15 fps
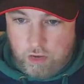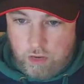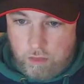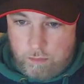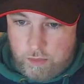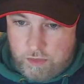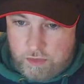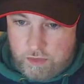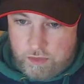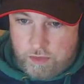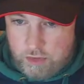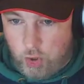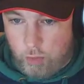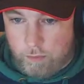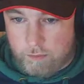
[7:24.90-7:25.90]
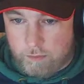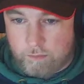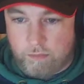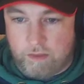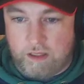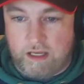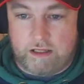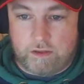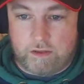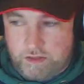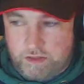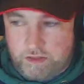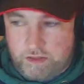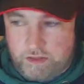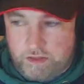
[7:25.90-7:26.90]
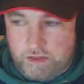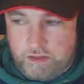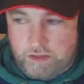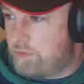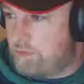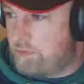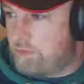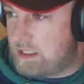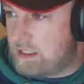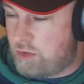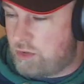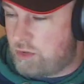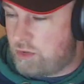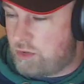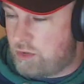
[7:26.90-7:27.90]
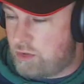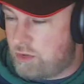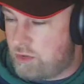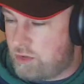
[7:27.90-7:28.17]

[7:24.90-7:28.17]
up the open plan with as much stuff as I could.